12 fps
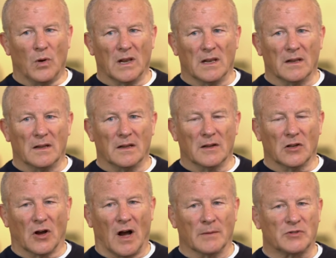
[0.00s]
Well,
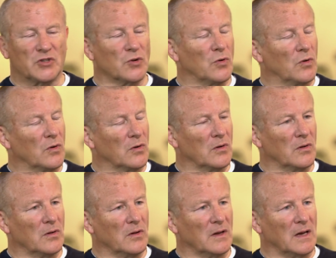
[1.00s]
look, I'm sure
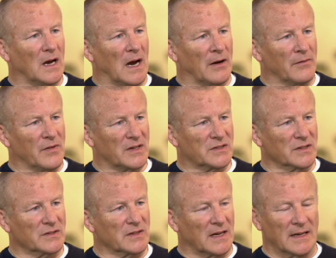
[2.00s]
our
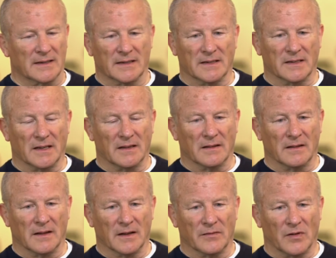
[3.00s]
investors and indeed
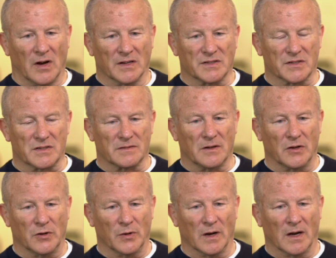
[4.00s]
the advisors
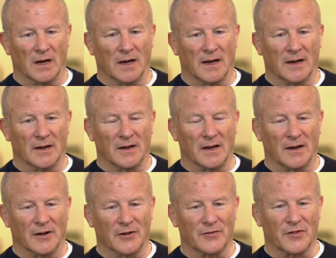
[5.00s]
who
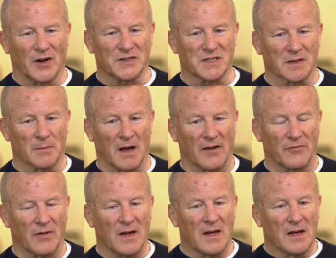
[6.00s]
are advising them
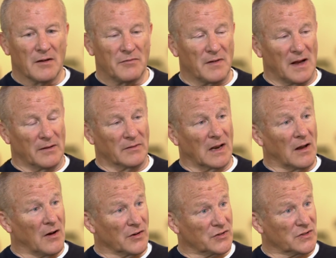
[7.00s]
have found the
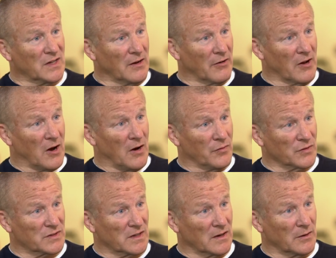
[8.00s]
last year and a
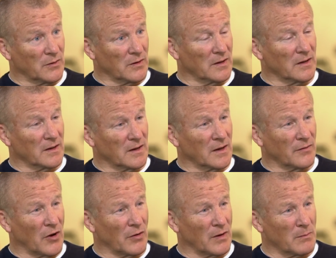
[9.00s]
half or so
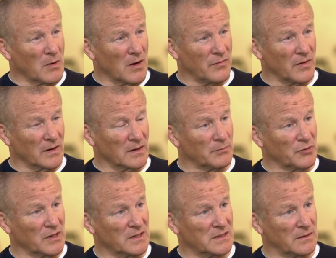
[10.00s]
of owning my fund a
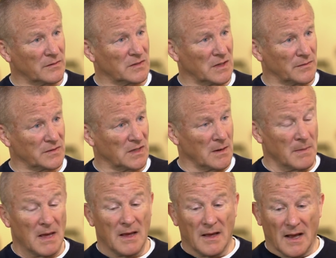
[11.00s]
pretty tough
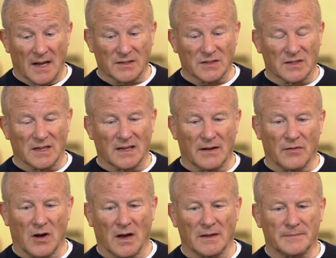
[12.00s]
time, as indeed
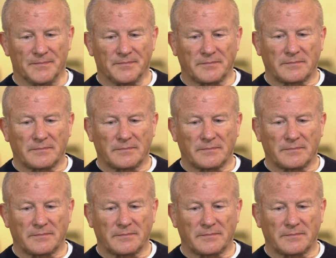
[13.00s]
have I.